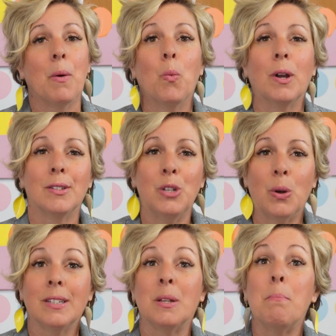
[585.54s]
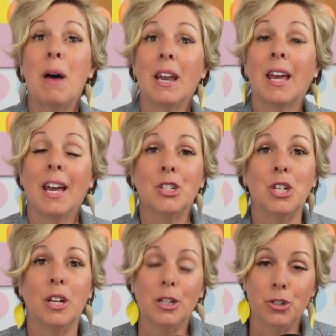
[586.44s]
what is known as a
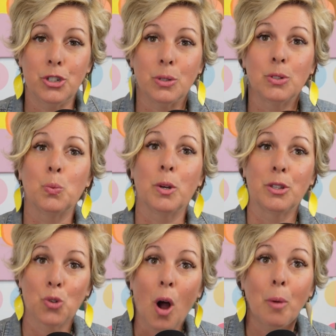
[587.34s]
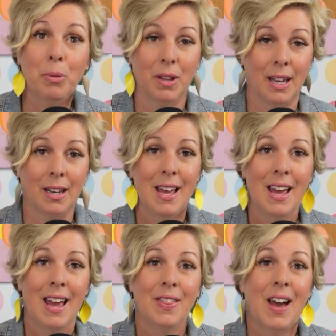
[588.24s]
medication-induced withdrawal bleed
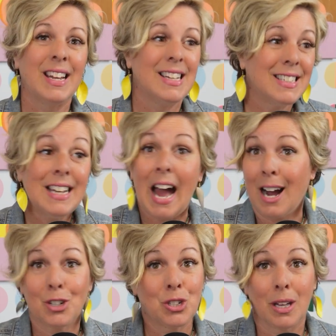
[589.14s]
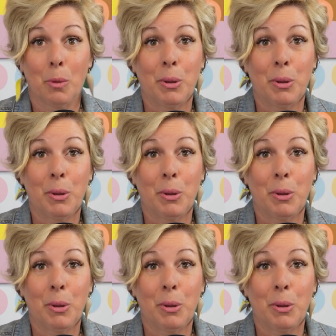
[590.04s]
that isn't actually a